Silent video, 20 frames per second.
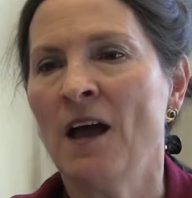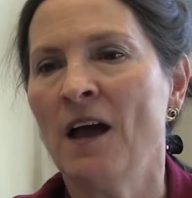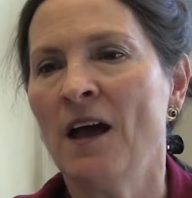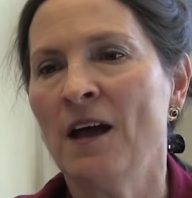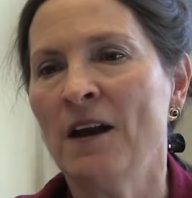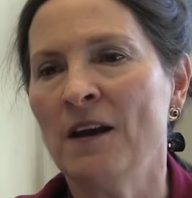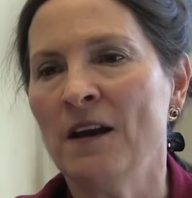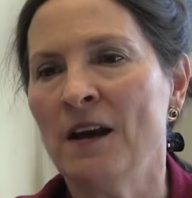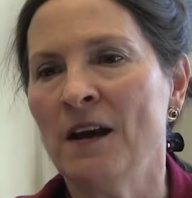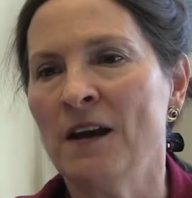
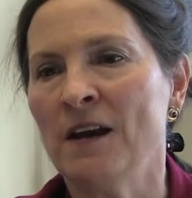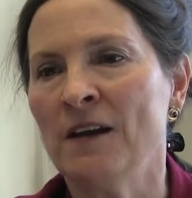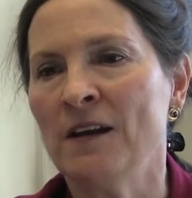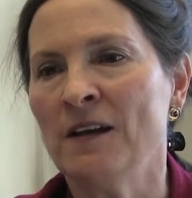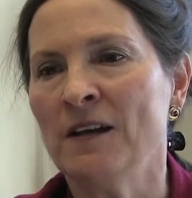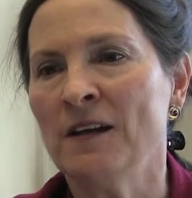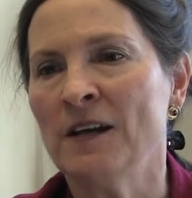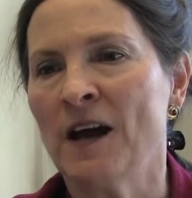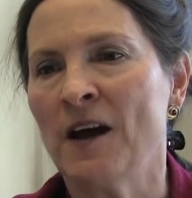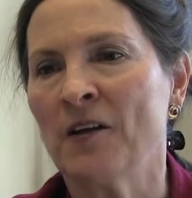and
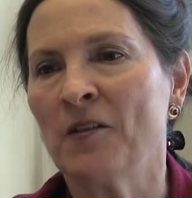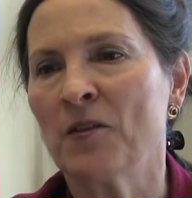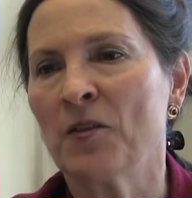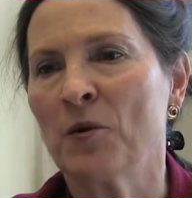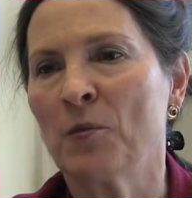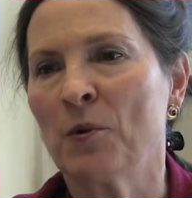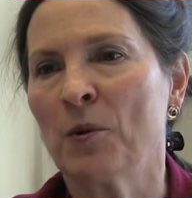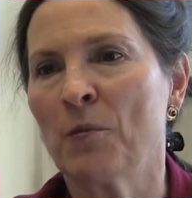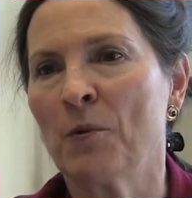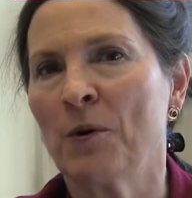yet
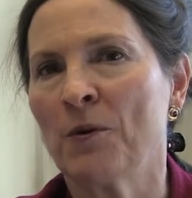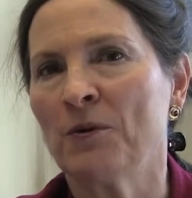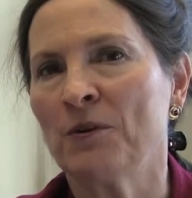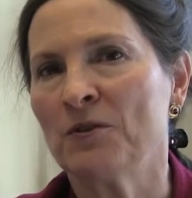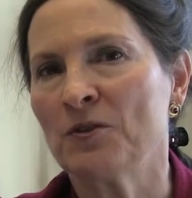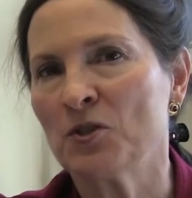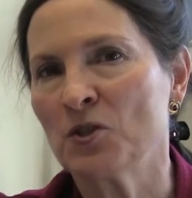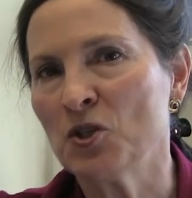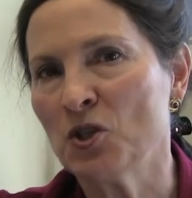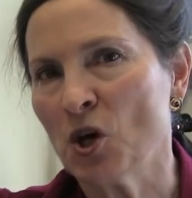the
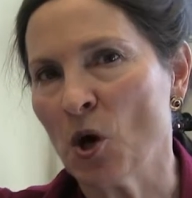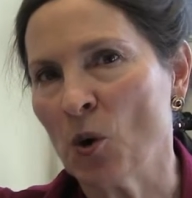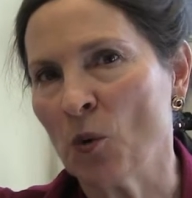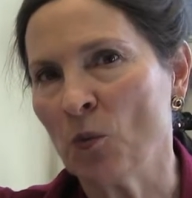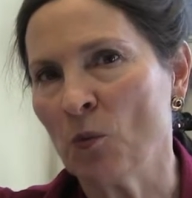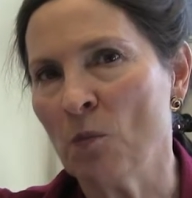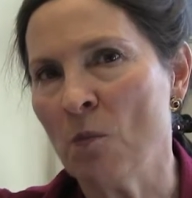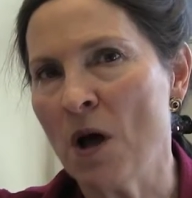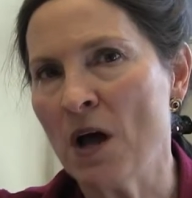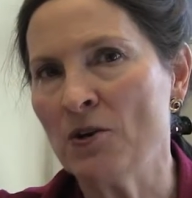proponents
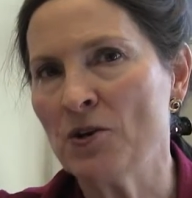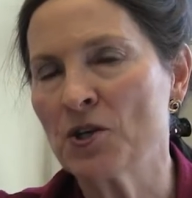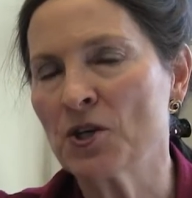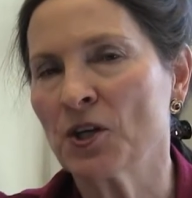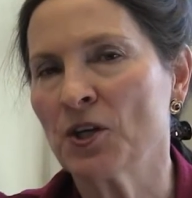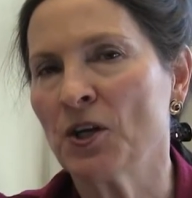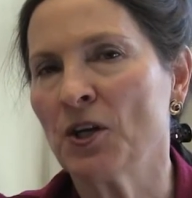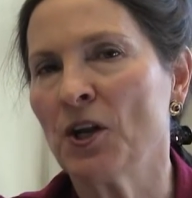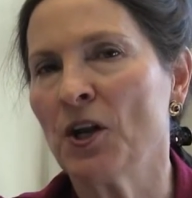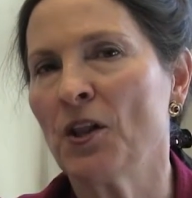don't
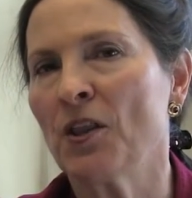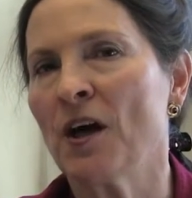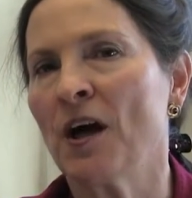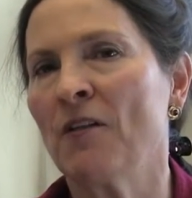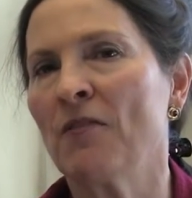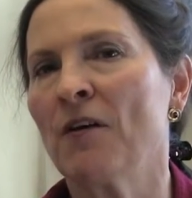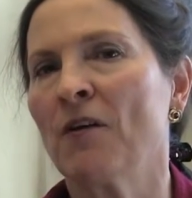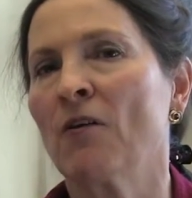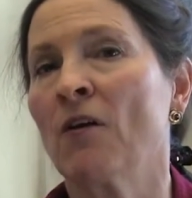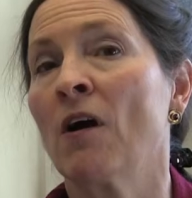mention
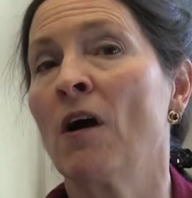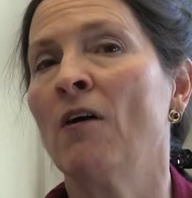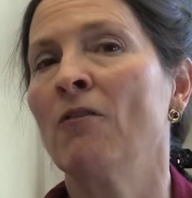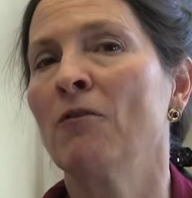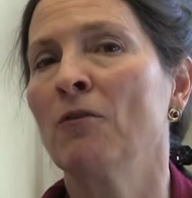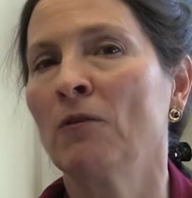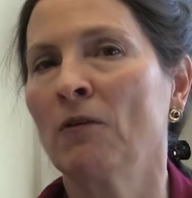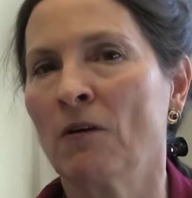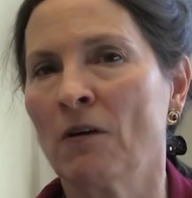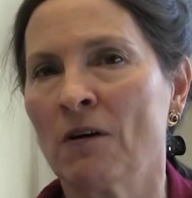that there are
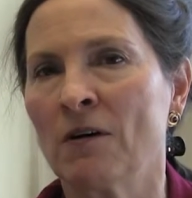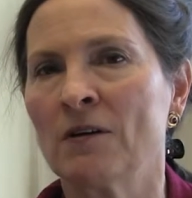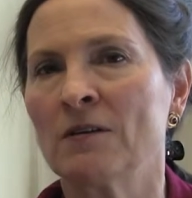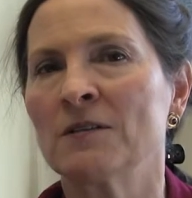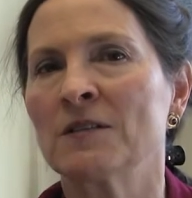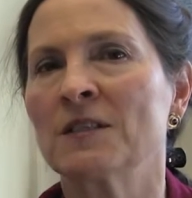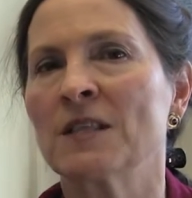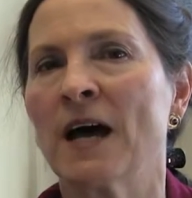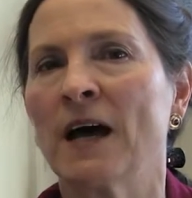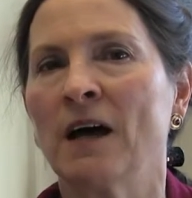other
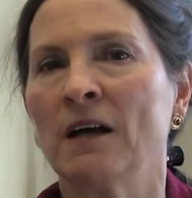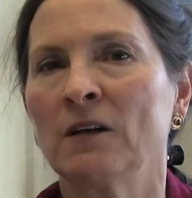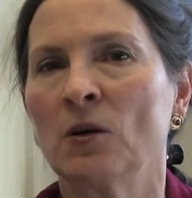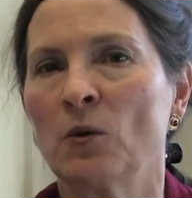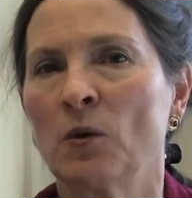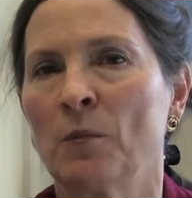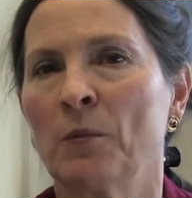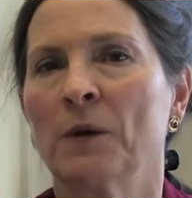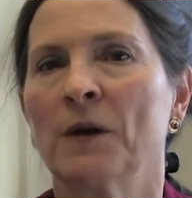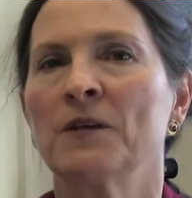laws that
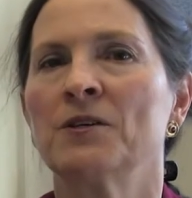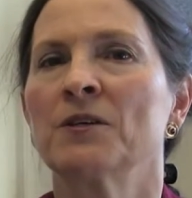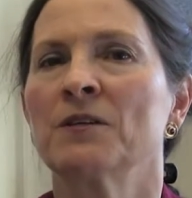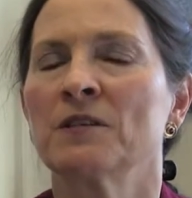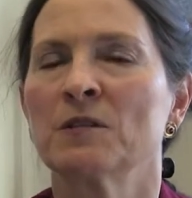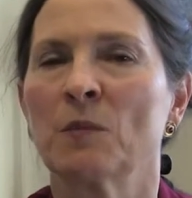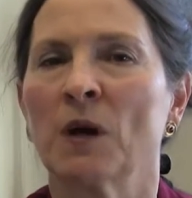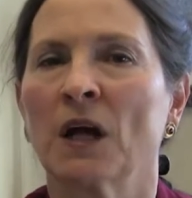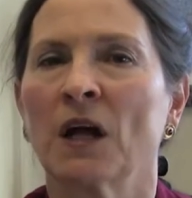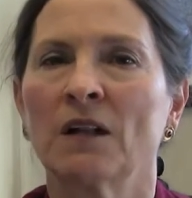
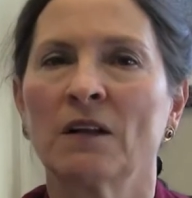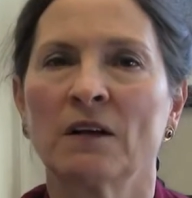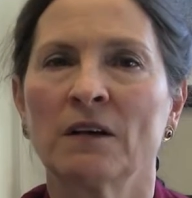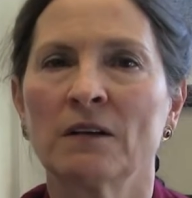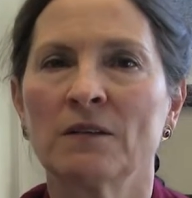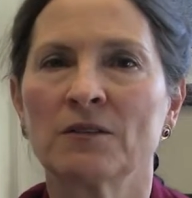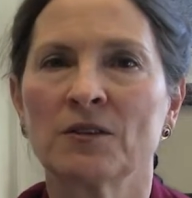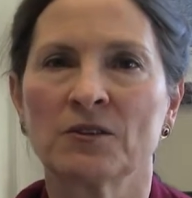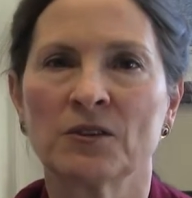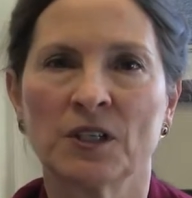corporations, my
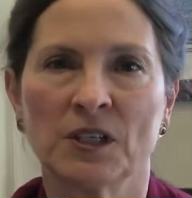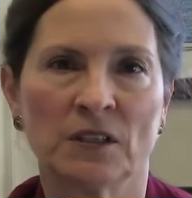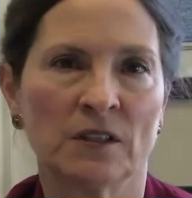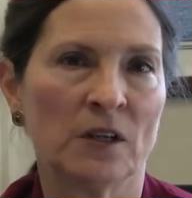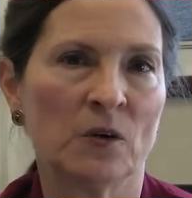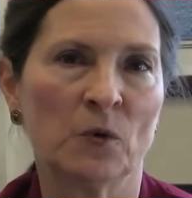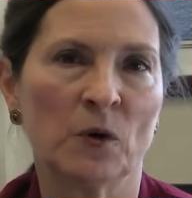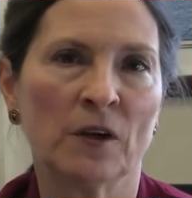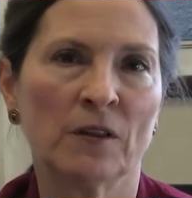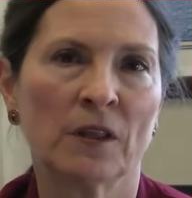clients, are
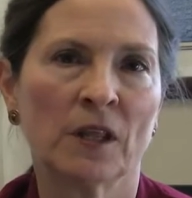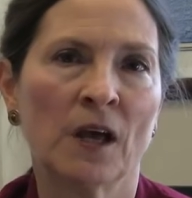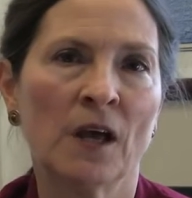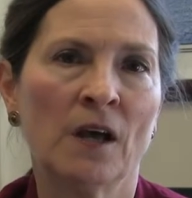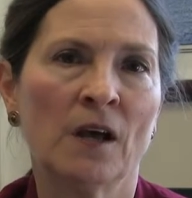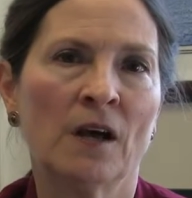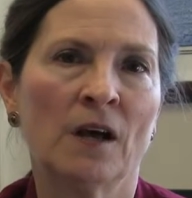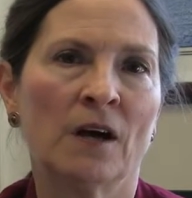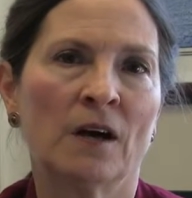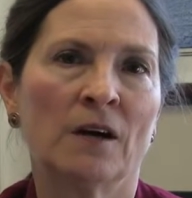dealing with
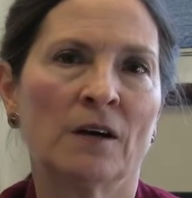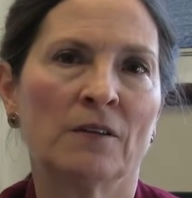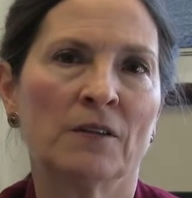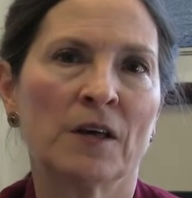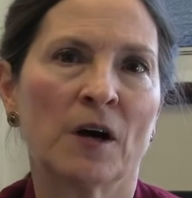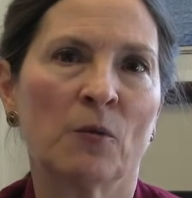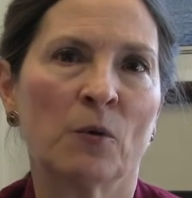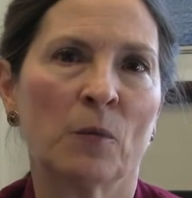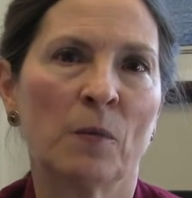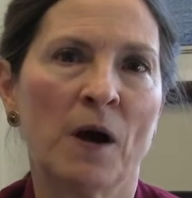
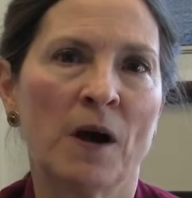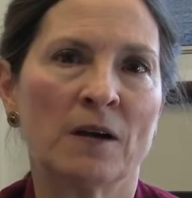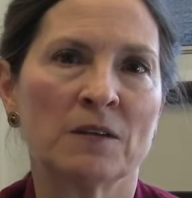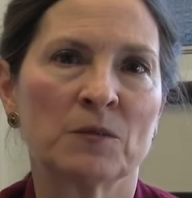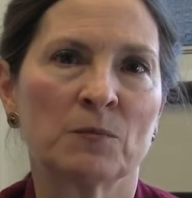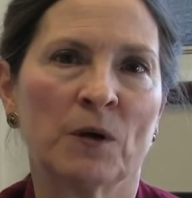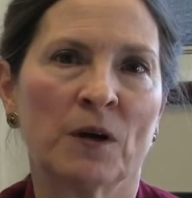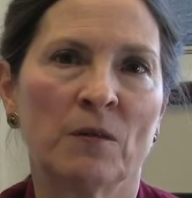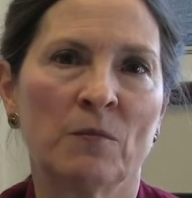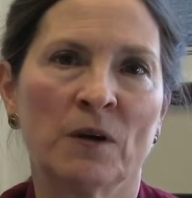that were
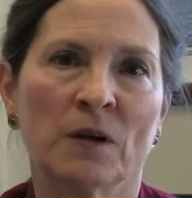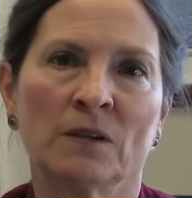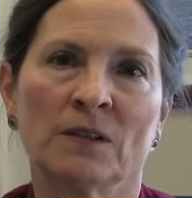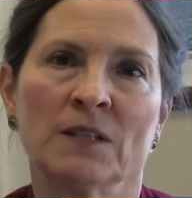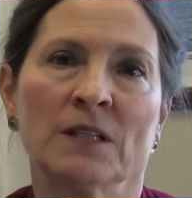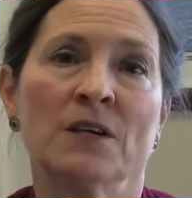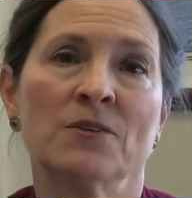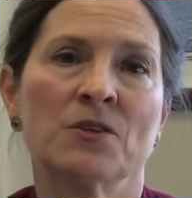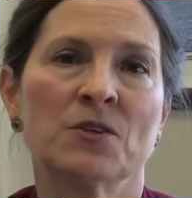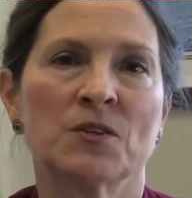passed by the
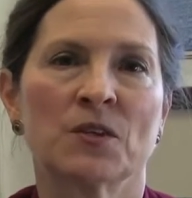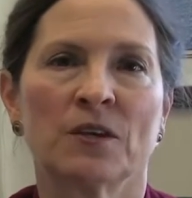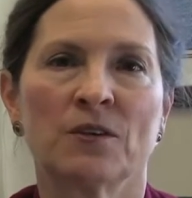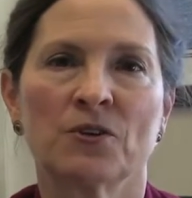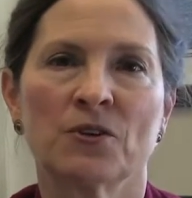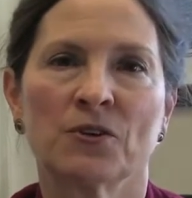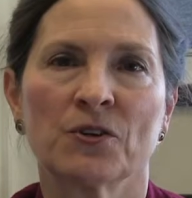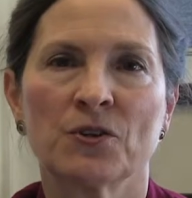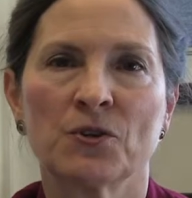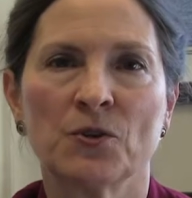Maryland
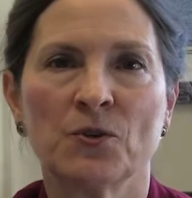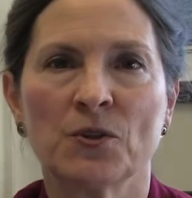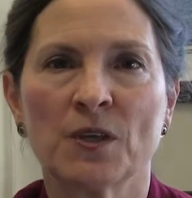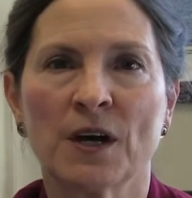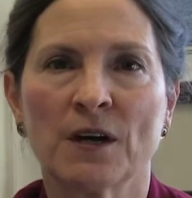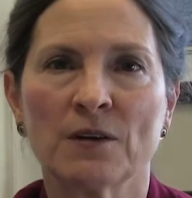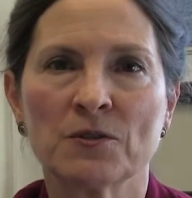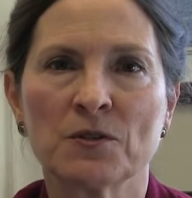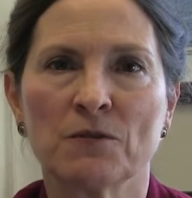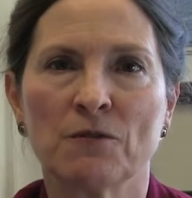legislature in
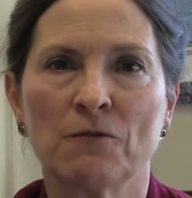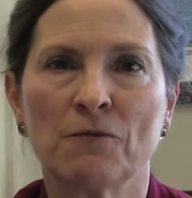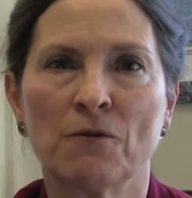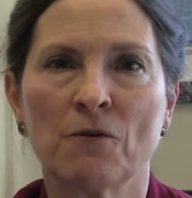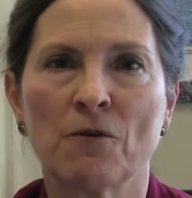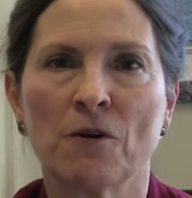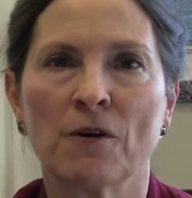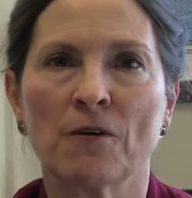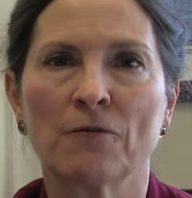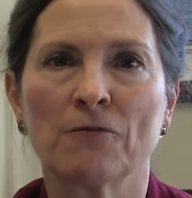
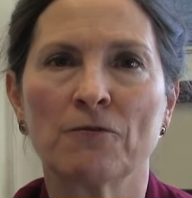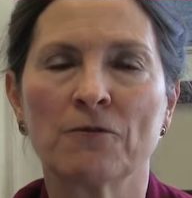2004.